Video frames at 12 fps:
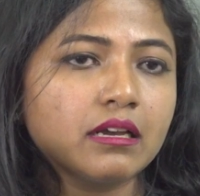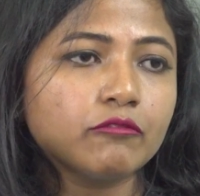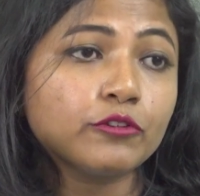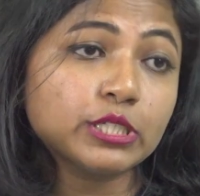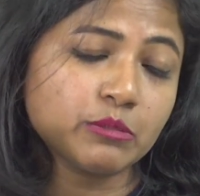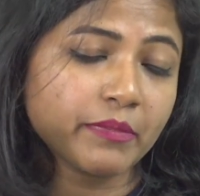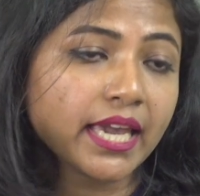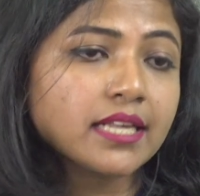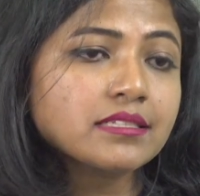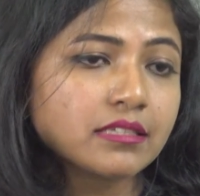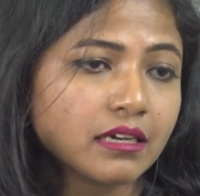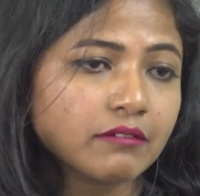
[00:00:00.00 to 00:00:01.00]
for the
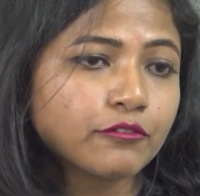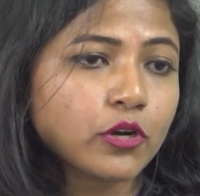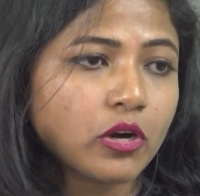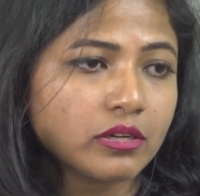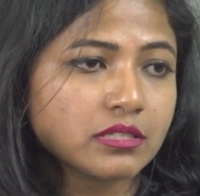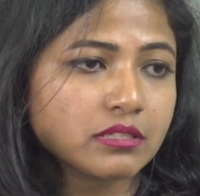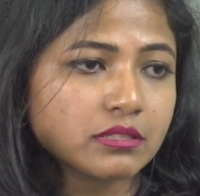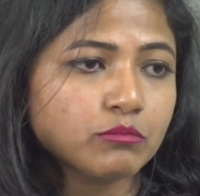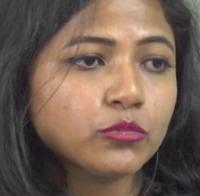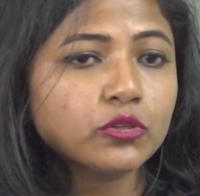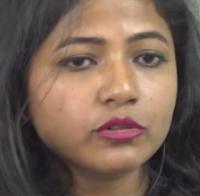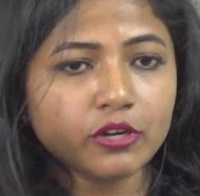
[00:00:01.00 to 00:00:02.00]
males, of course,
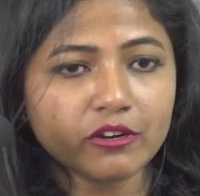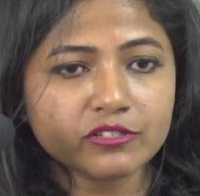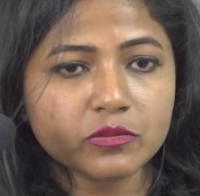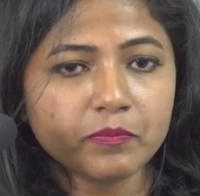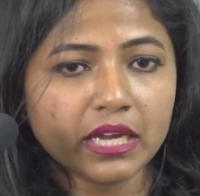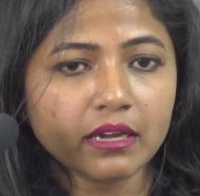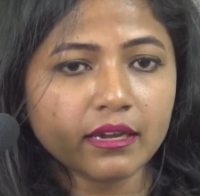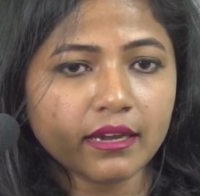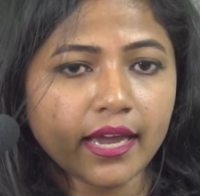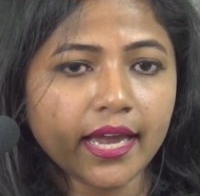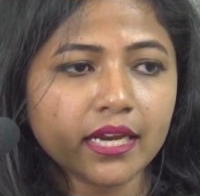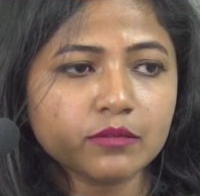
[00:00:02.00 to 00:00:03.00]
more
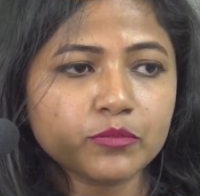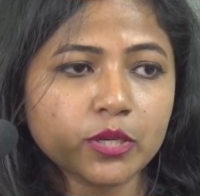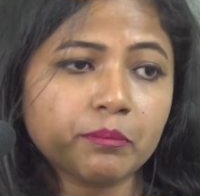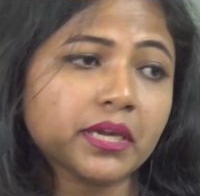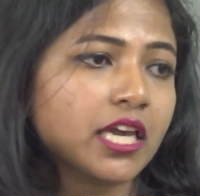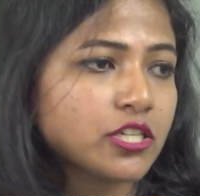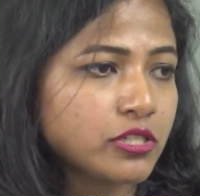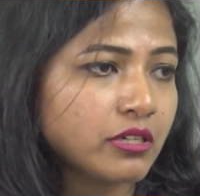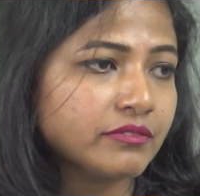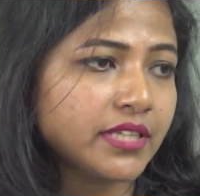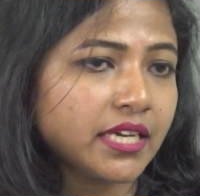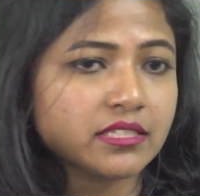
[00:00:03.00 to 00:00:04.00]
offspring and propagation
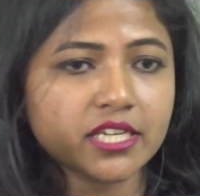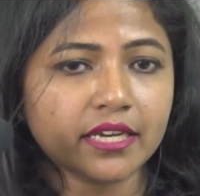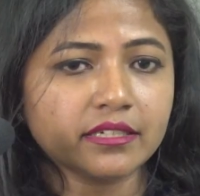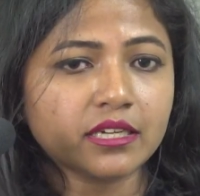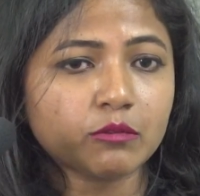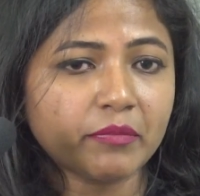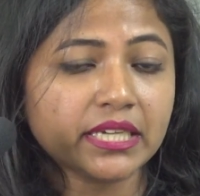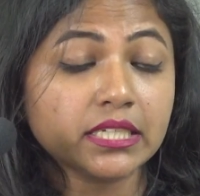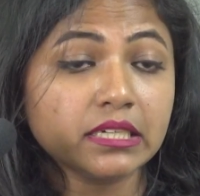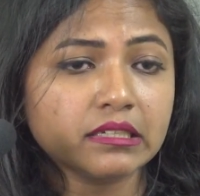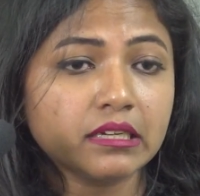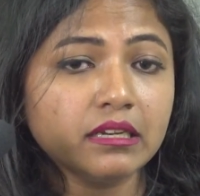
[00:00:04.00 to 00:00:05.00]
of their genetic
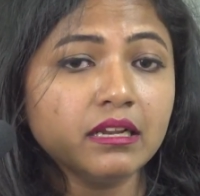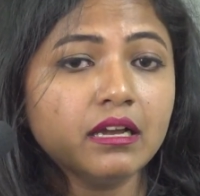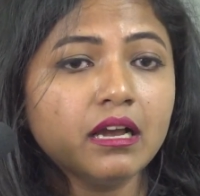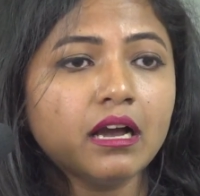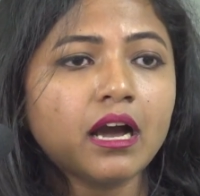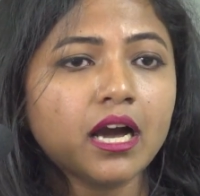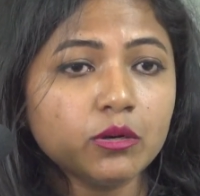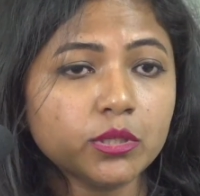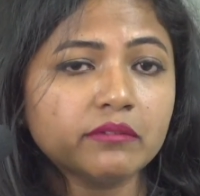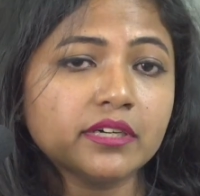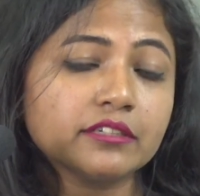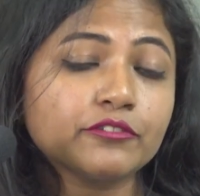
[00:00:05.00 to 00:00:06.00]
material.
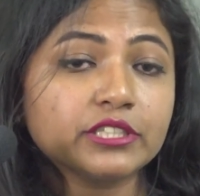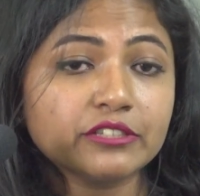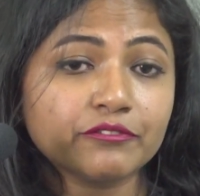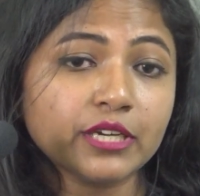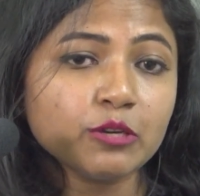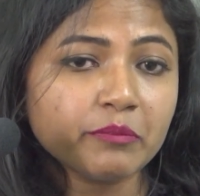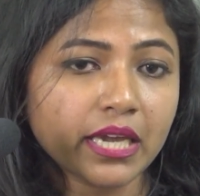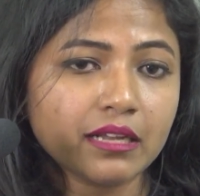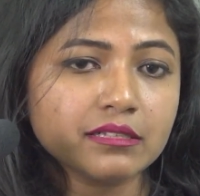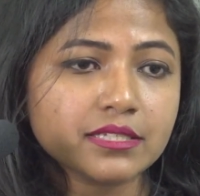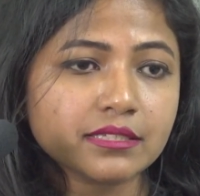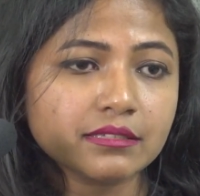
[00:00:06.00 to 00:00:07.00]
However, for the
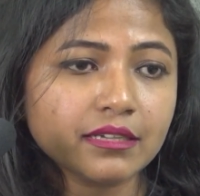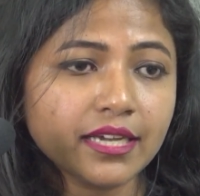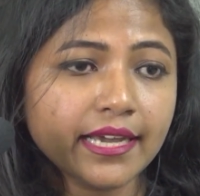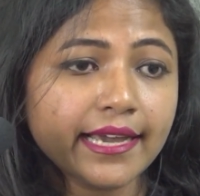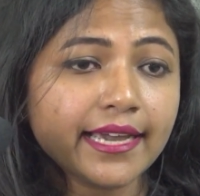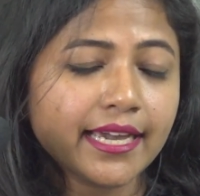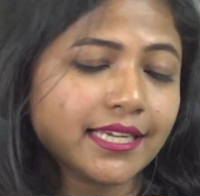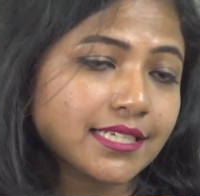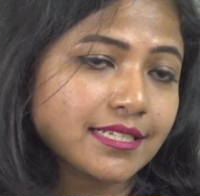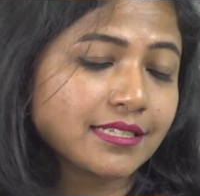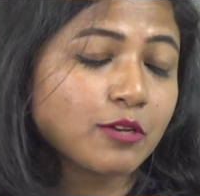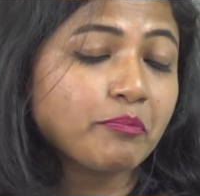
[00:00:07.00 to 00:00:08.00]
females, it
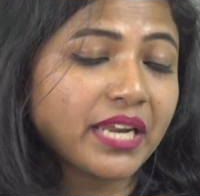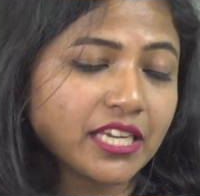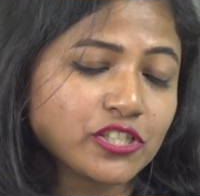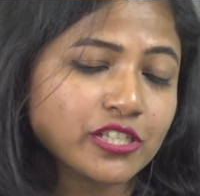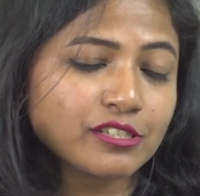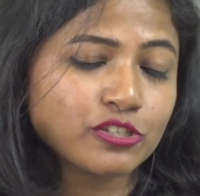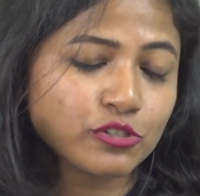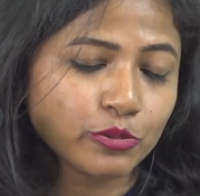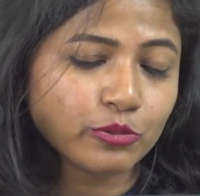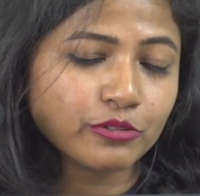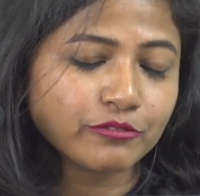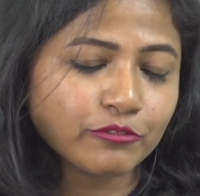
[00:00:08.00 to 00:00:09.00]
is a precious
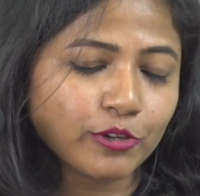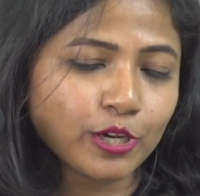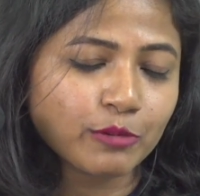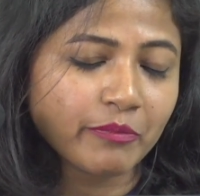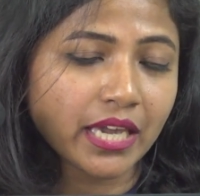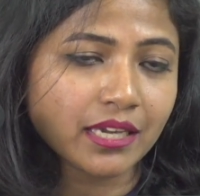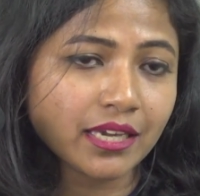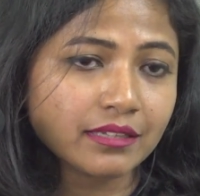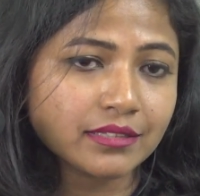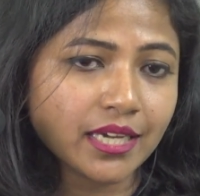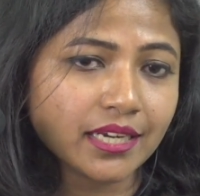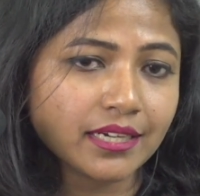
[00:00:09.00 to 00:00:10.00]
stone for
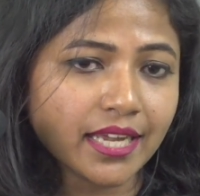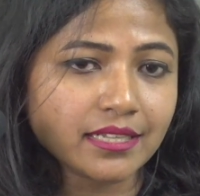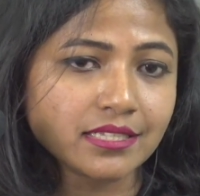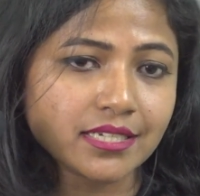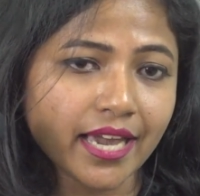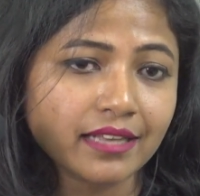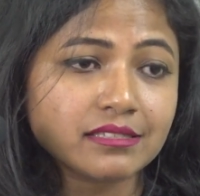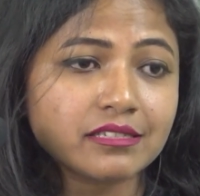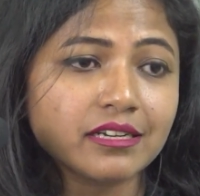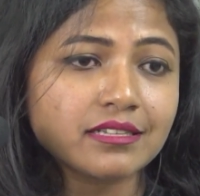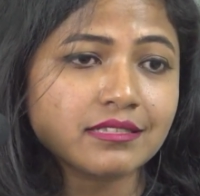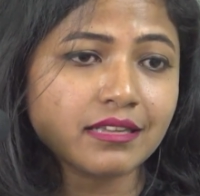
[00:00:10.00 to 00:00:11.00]
making their nest
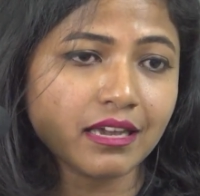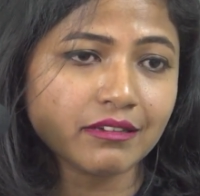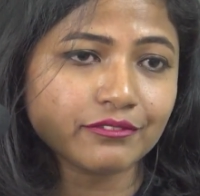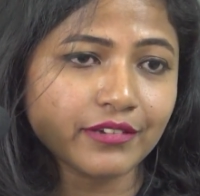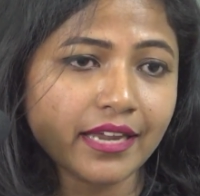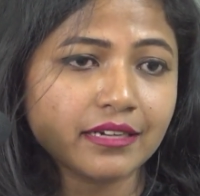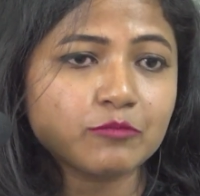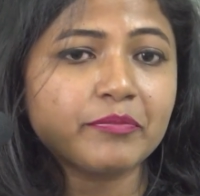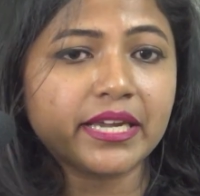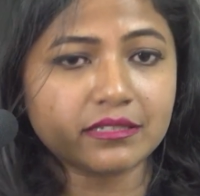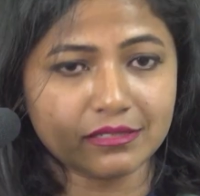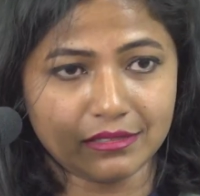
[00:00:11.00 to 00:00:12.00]
extra safe and
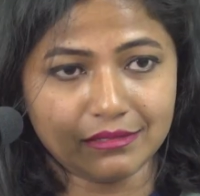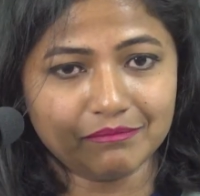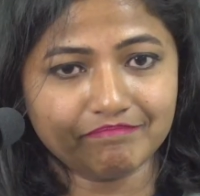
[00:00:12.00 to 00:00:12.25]
better.